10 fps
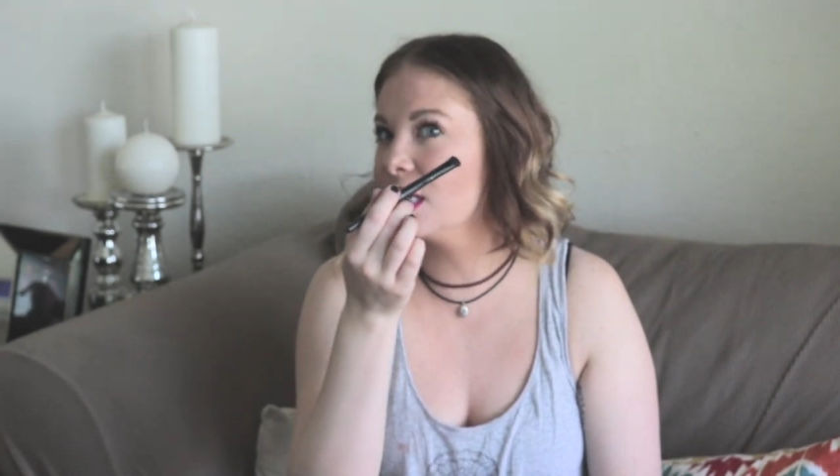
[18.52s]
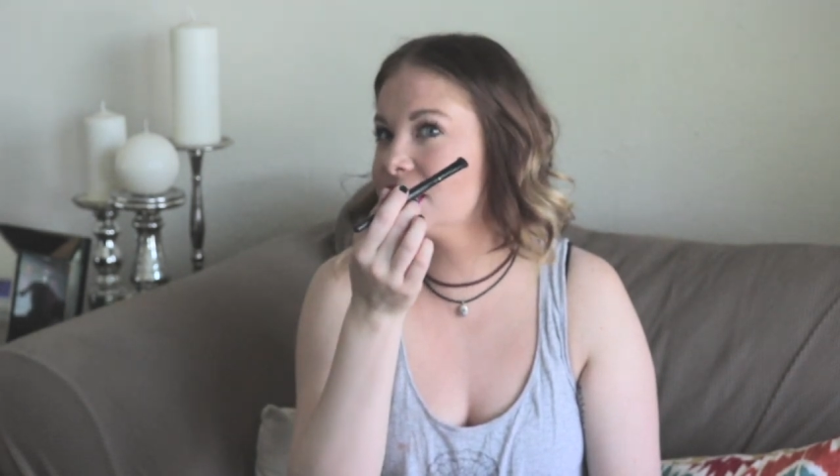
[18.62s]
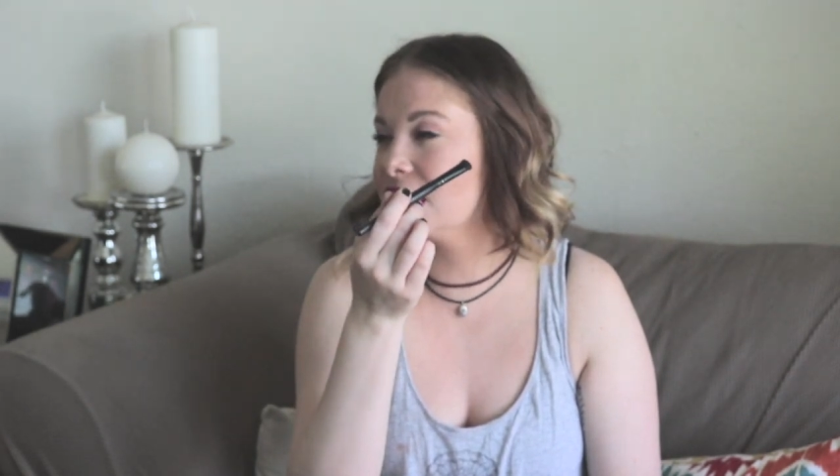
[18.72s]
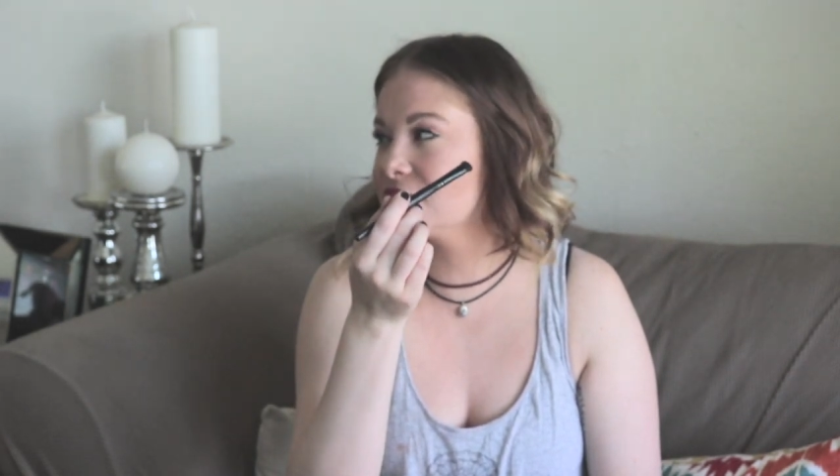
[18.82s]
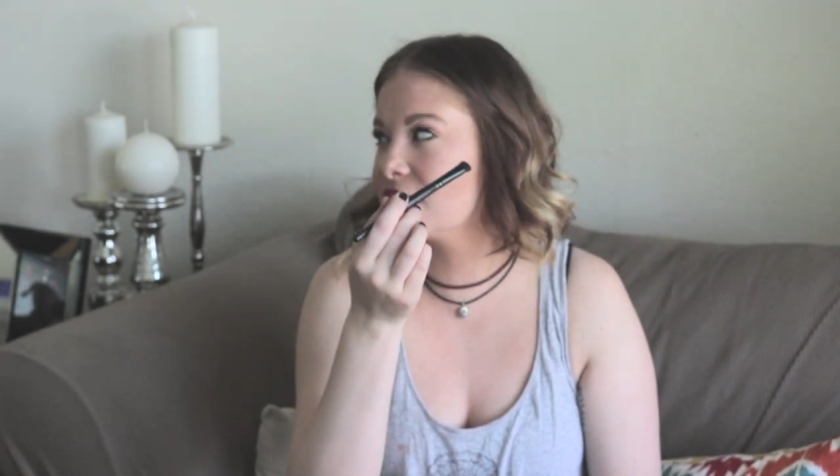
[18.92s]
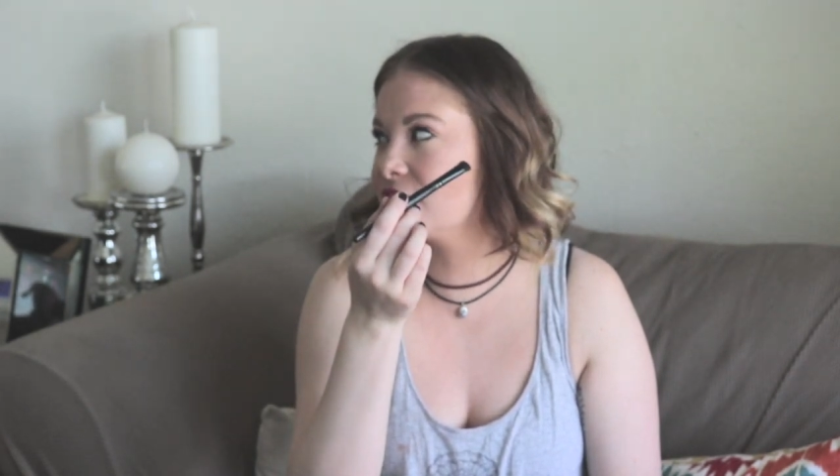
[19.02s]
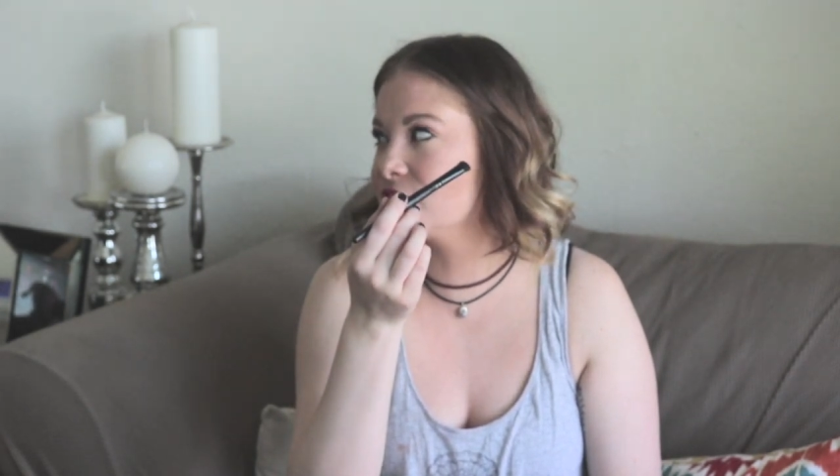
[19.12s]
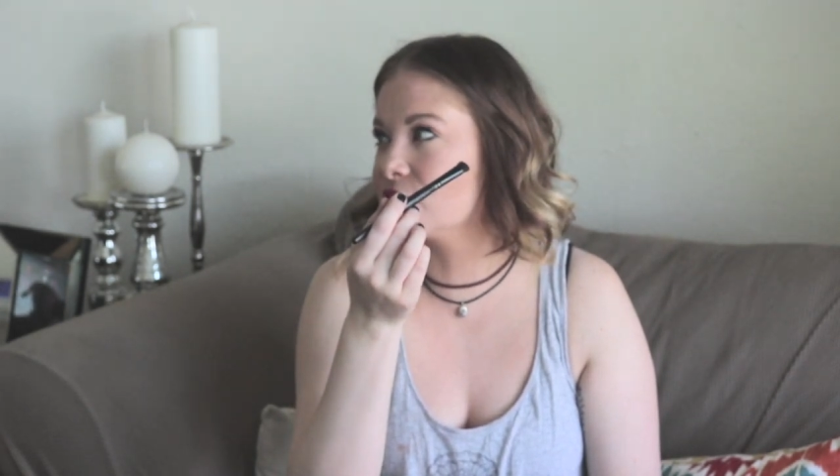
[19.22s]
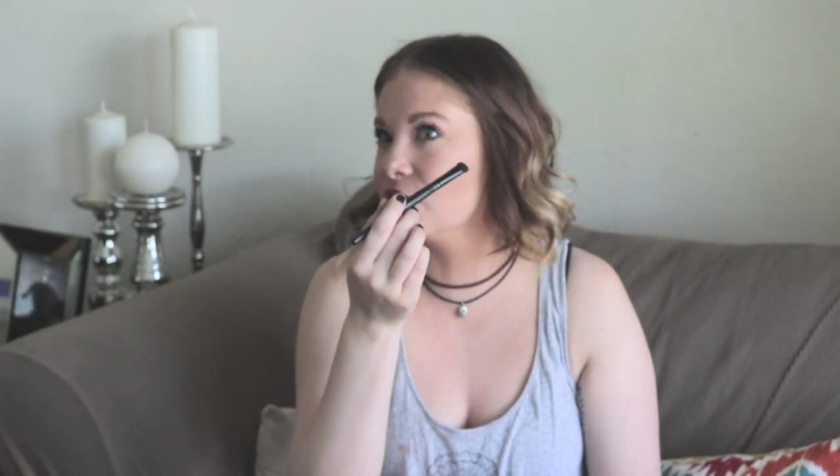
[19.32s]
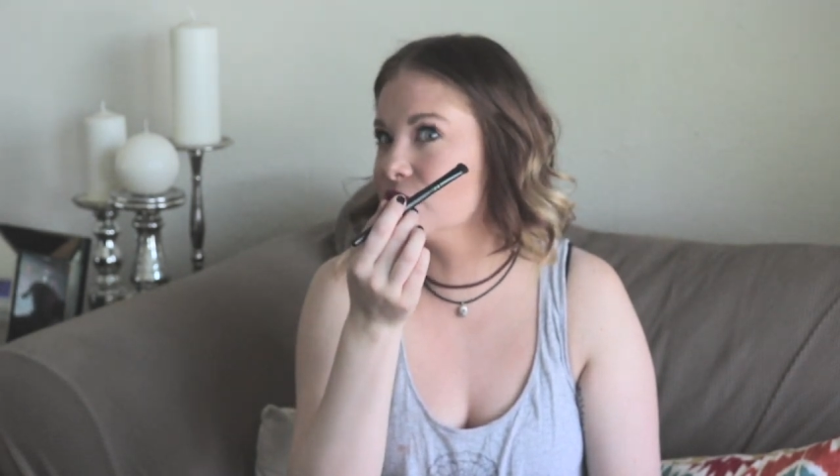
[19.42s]
It sounds like
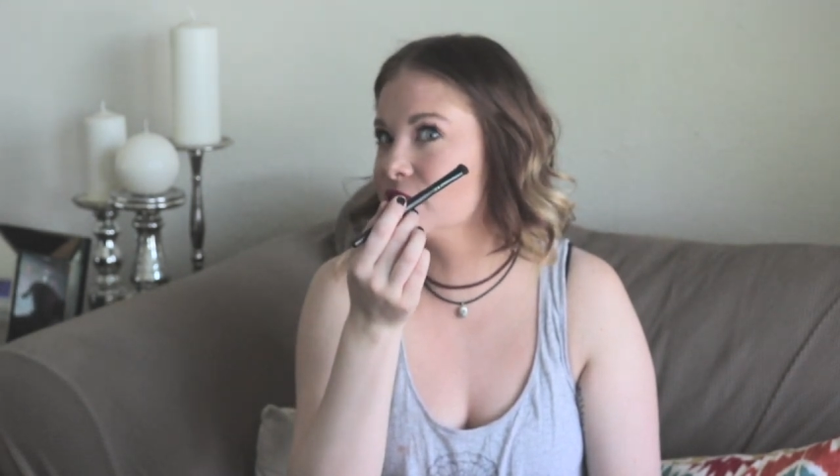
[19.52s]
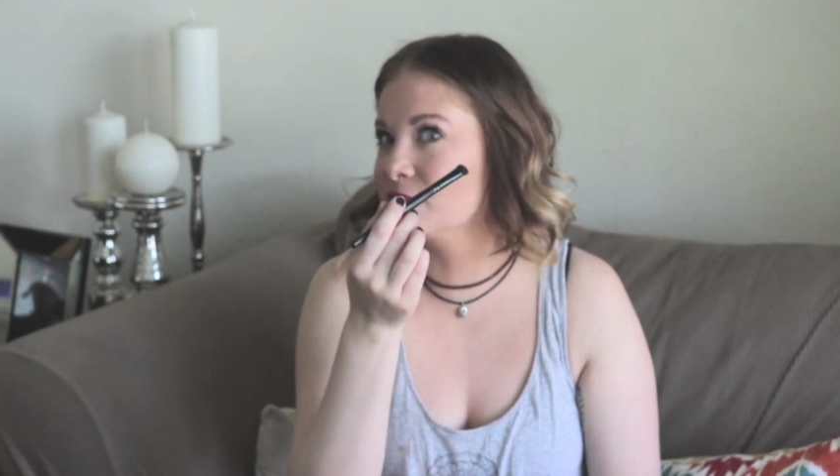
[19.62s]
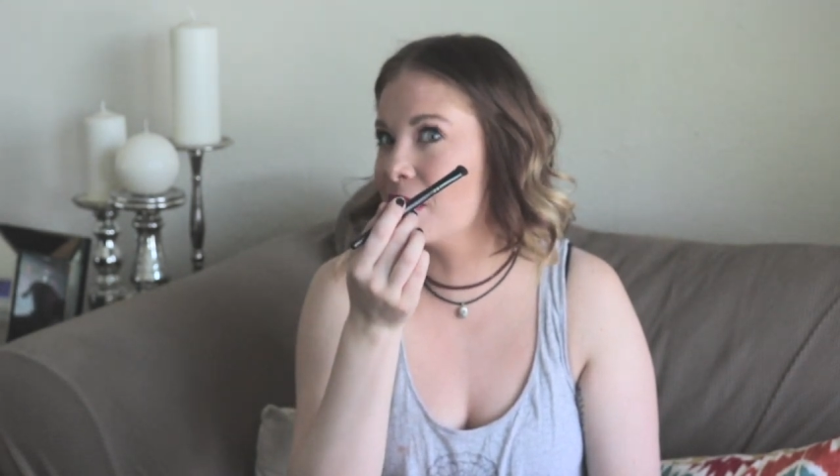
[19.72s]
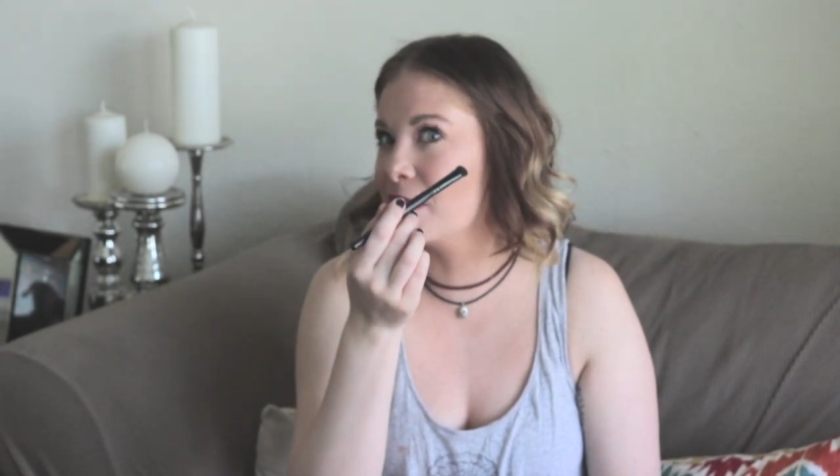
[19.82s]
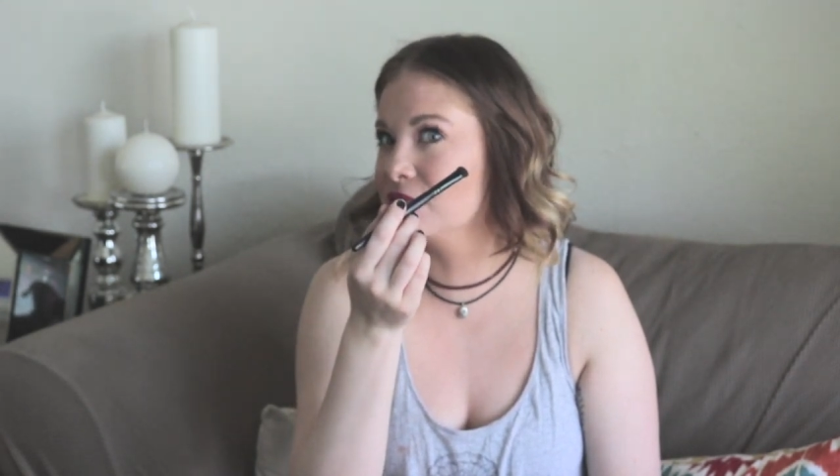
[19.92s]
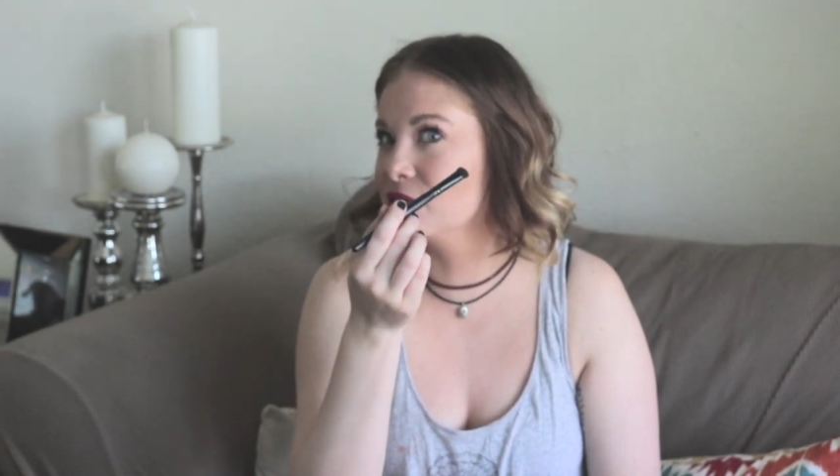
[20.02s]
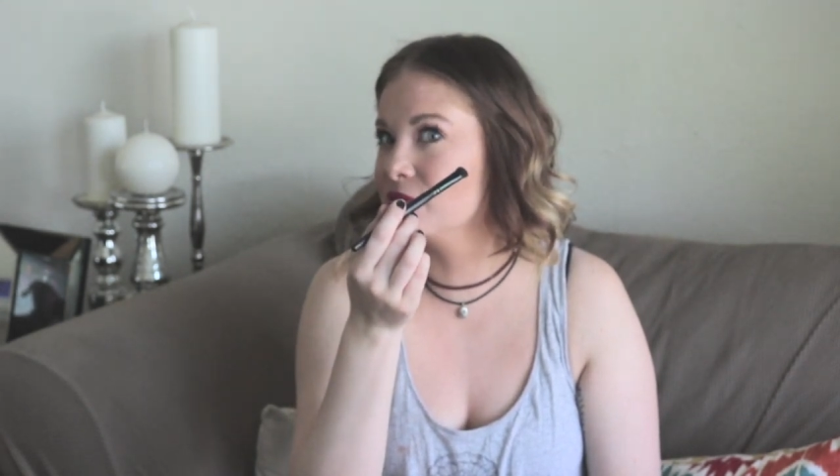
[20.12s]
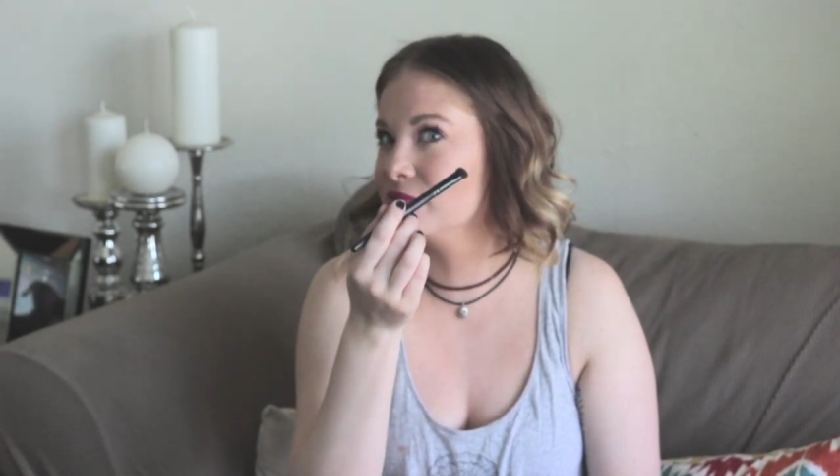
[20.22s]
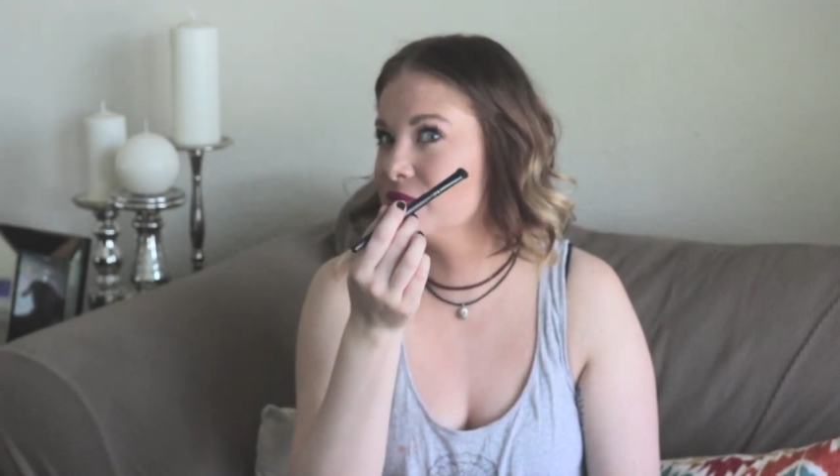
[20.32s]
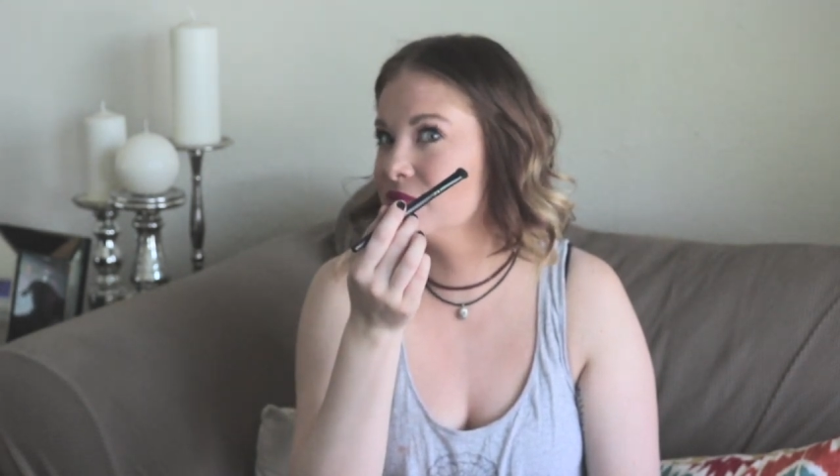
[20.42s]
there's a ghost in my bedroom.